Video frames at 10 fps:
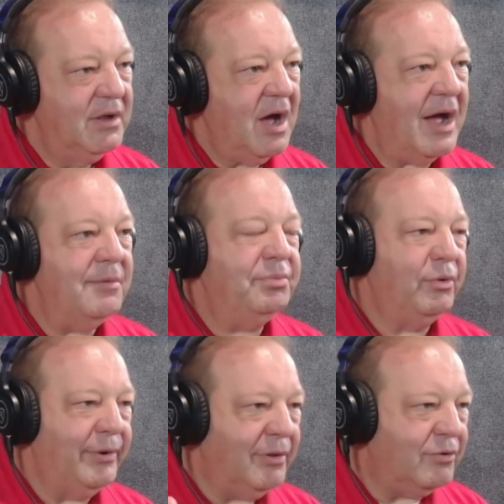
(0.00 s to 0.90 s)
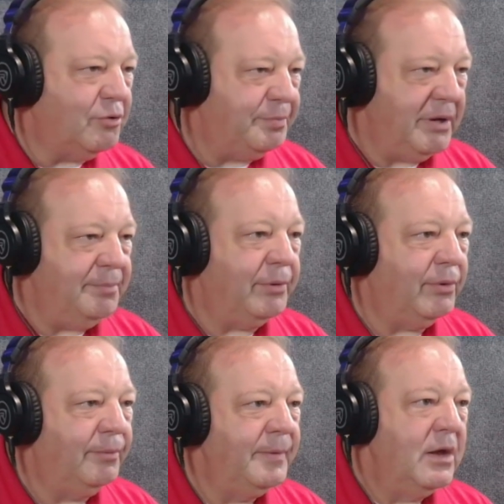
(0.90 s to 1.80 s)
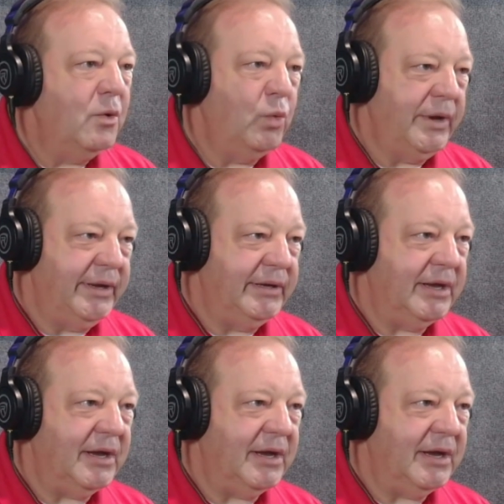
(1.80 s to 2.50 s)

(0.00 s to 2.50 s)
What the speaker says: I employ local people. We